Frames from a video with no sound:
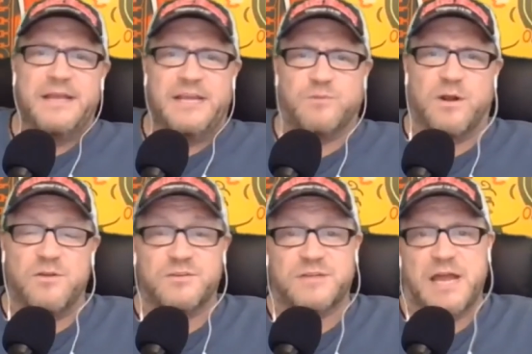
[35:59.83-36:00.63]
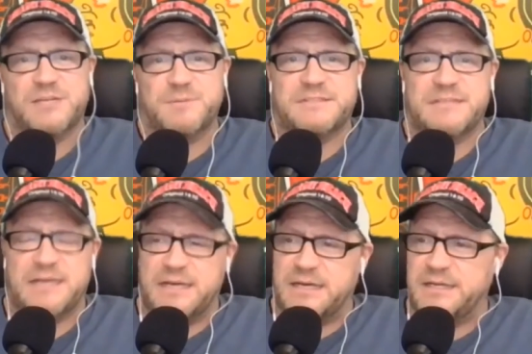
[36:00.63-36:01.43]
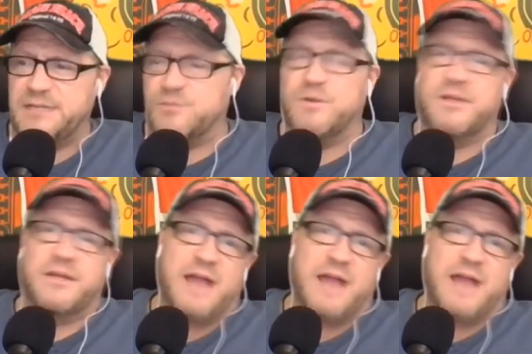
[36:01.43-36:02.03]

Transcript: He's one of those guys, but uh, he's a really good